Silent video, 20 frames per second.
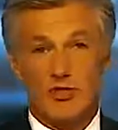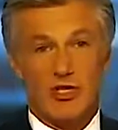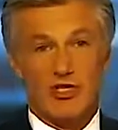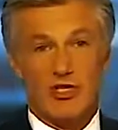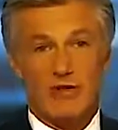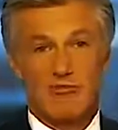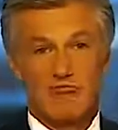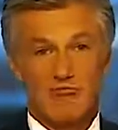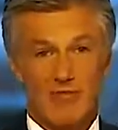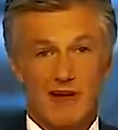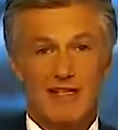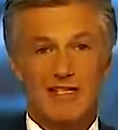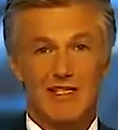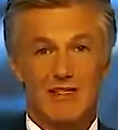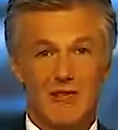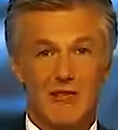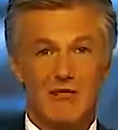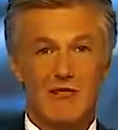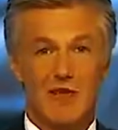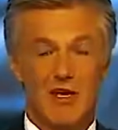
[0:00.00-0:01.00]
just a
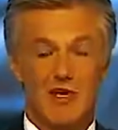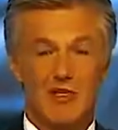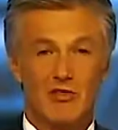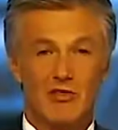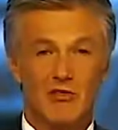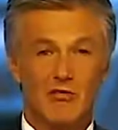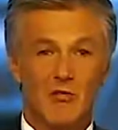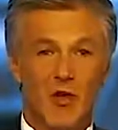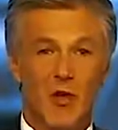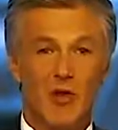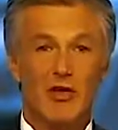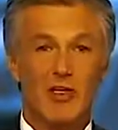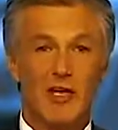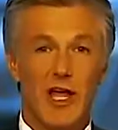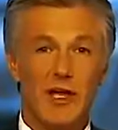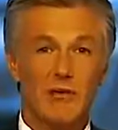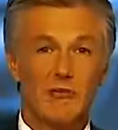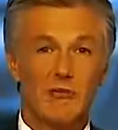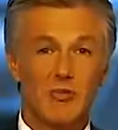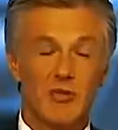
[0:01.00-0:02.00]
massive invasion of
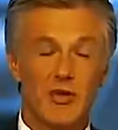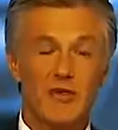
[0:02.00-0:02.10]
online